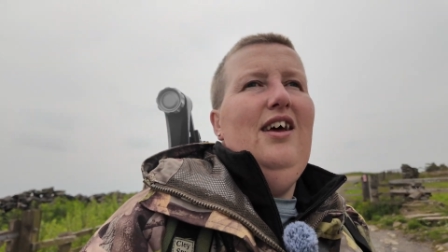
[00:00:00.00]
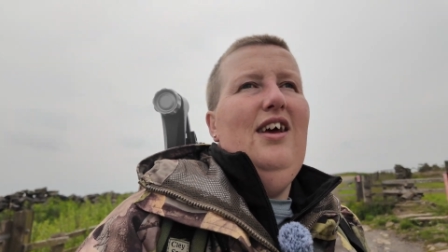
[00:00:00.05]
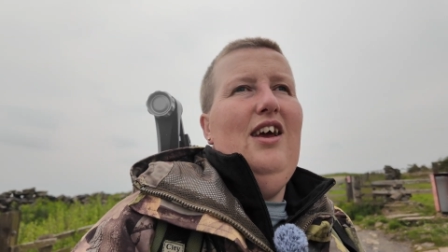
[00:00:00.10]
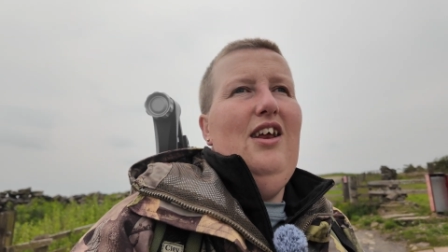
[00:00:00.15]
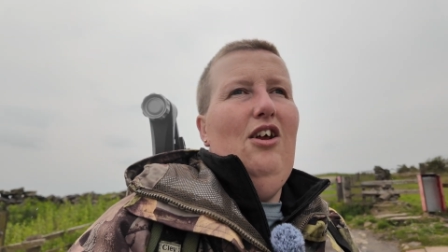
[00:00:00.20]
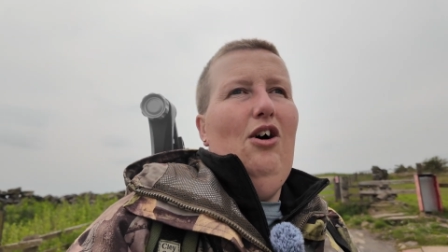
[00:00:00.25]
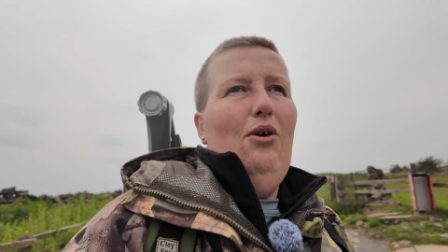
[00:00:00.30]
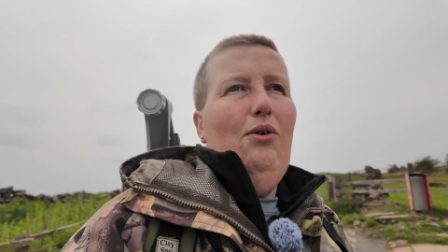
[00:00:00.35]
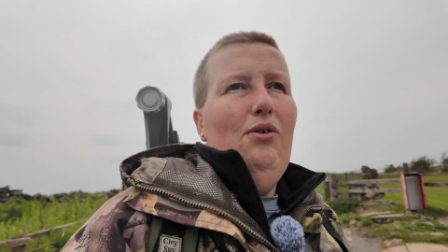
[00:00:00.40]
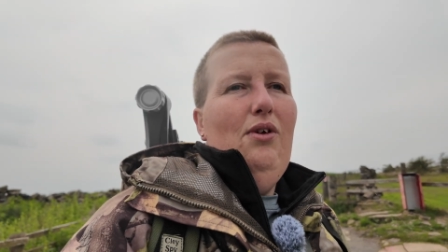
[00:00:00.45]
You
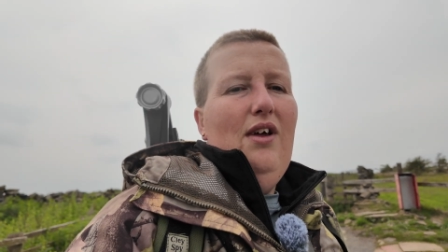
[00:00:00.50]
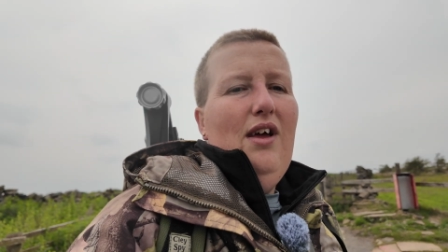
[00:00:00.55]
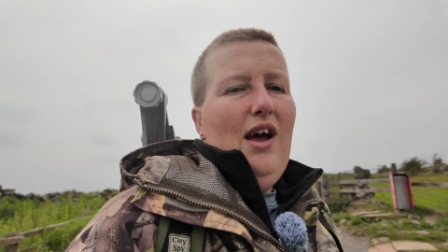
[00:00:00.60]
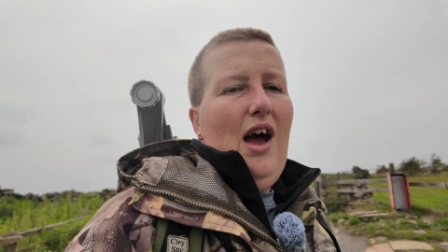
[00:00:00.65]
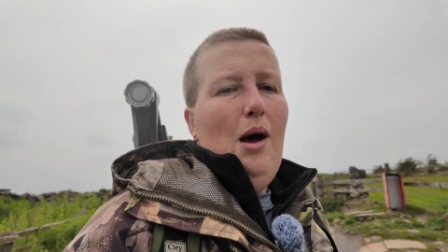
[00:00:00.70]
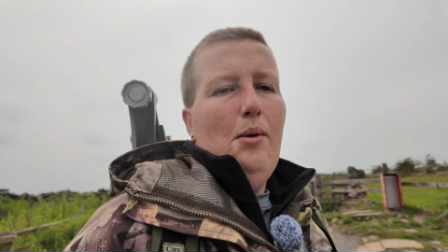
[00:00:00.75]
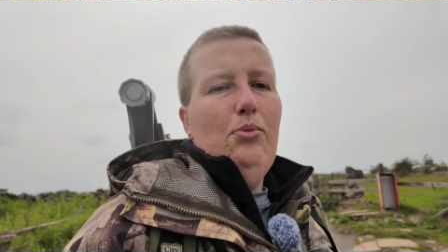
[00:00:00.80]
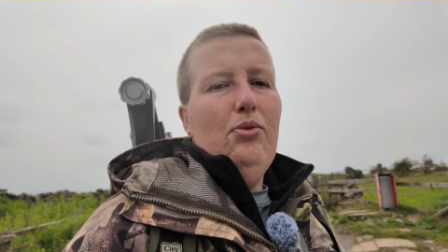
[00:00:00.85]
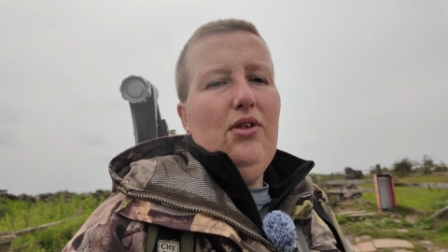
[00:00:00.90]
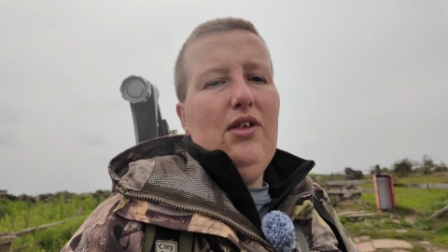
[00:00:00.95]
know,
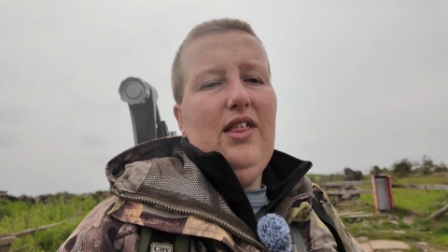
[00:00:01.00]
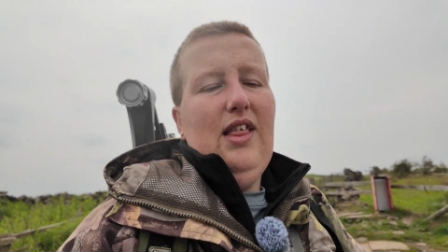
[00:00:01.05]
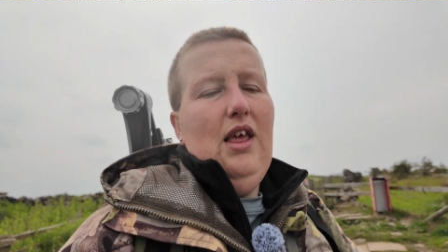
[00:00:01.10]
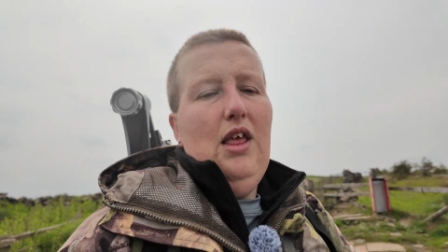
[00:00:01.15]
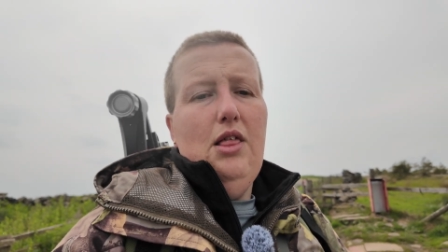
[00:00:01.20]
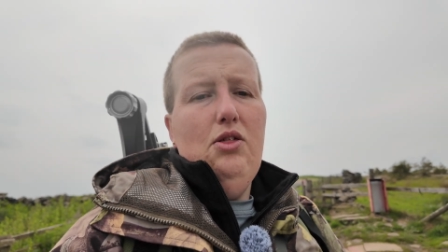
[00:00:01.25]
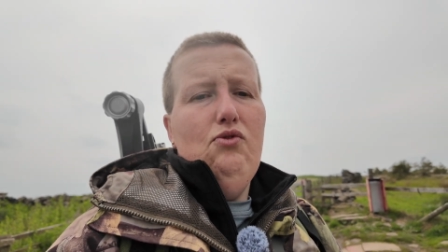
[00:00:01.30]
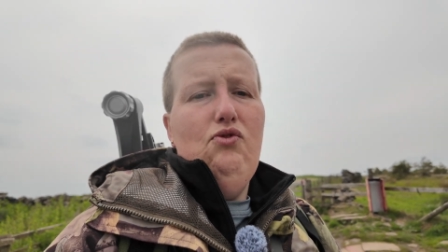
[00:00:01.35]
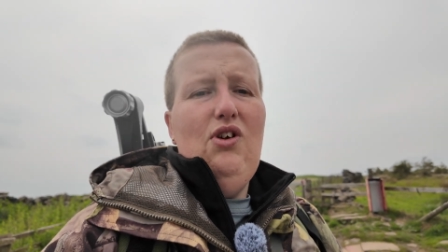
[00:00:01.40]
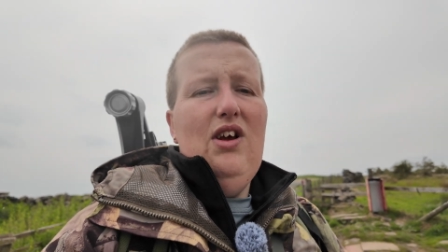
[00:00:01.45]
I'm
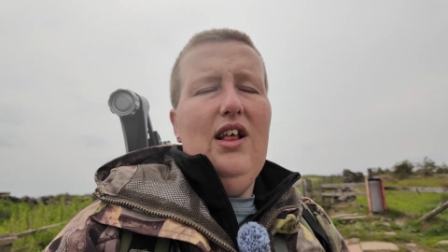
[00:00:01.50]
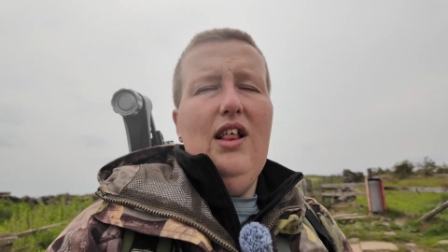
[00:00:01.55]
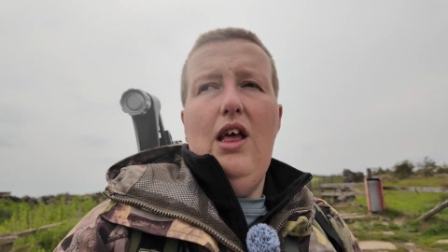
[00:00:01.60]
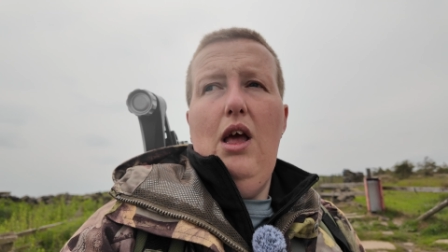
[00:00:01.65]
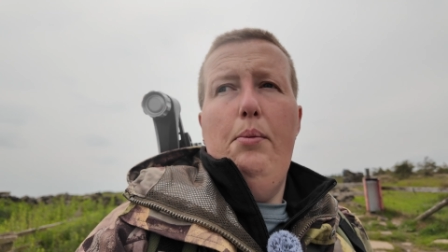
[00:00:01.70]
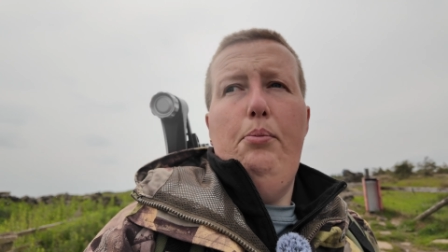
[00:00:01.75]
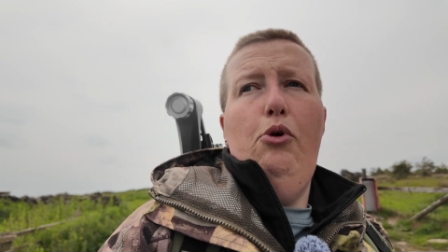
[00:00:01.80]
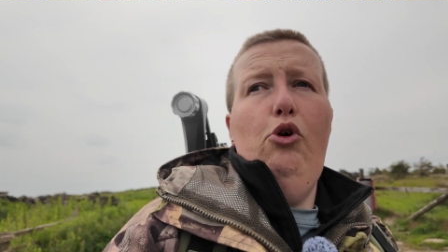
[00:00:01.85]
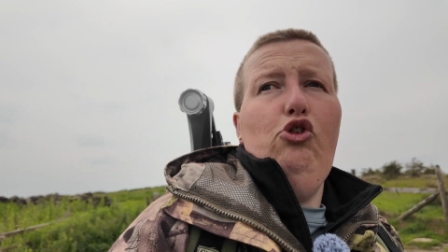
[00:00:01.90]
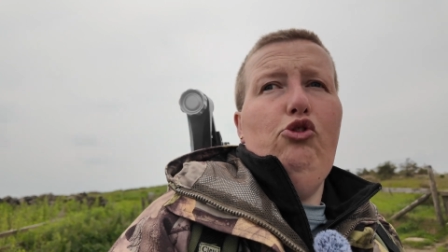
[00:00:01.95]
a really
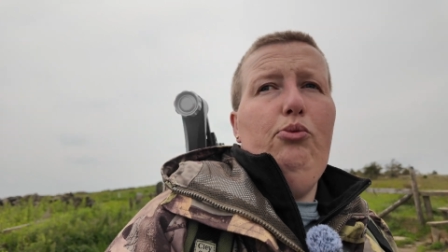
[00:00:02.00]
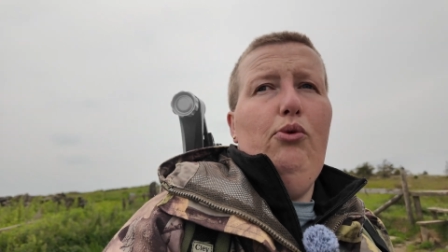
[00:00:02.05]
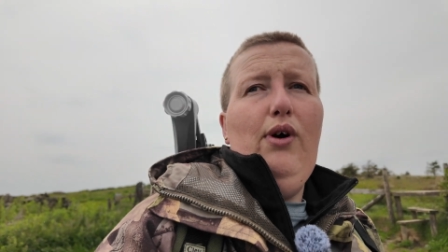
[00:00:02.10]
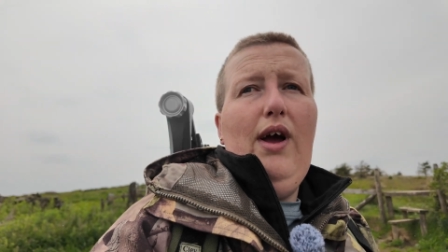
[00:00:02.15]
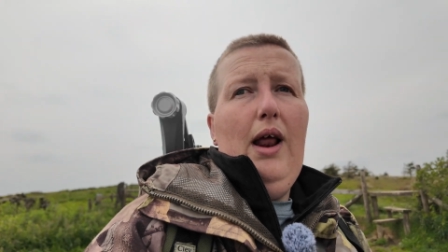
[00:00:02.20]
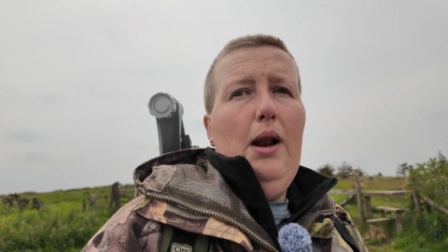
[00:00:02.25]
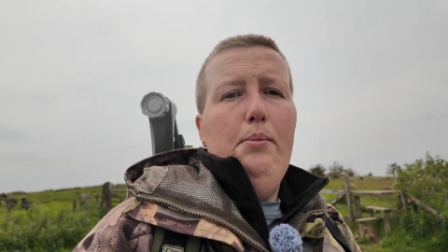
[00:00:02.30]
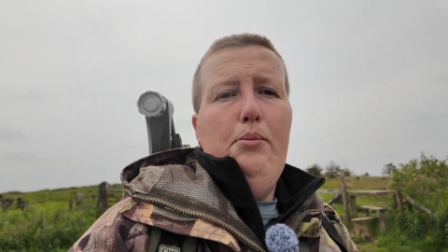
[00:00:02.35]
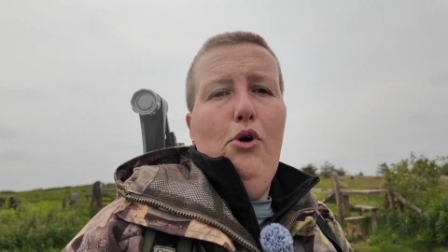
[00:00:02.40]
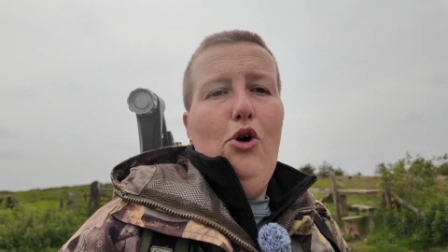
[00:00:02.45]
approachable
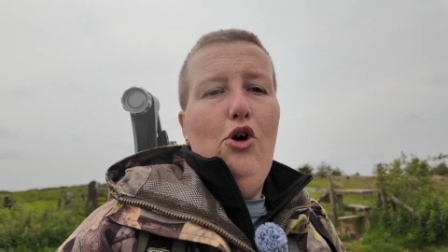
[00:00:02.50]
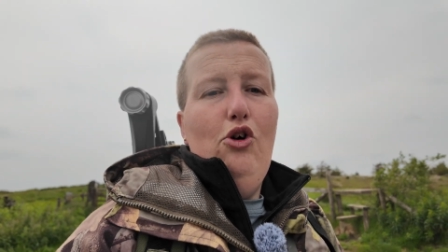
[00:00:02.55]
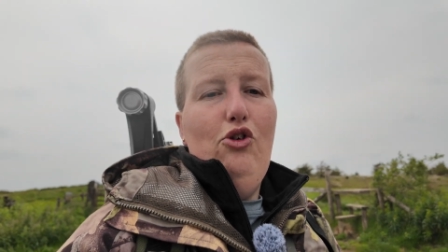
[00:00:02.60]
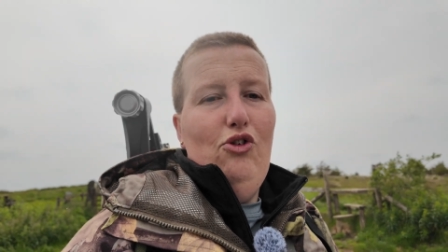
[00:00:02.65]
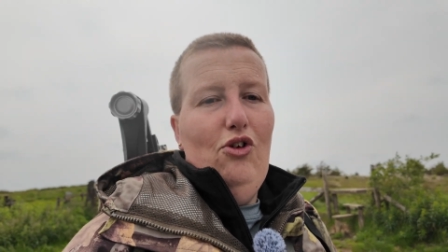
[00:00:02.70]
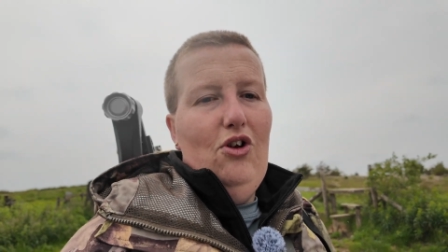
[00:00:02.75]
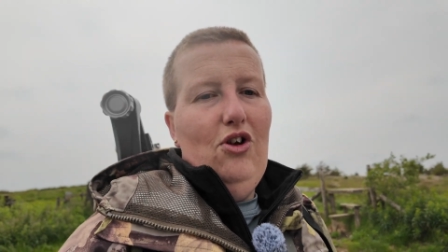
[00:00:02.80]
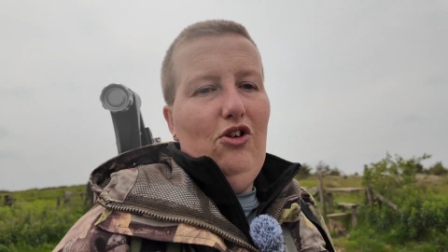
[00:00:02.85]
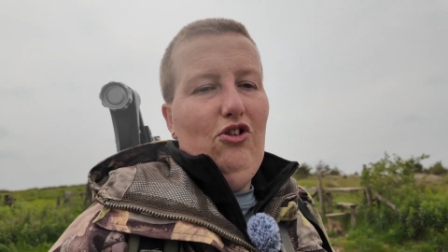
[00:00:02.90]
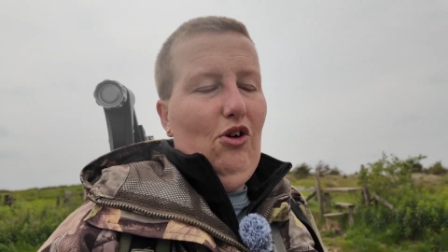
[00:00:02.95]
kind of person.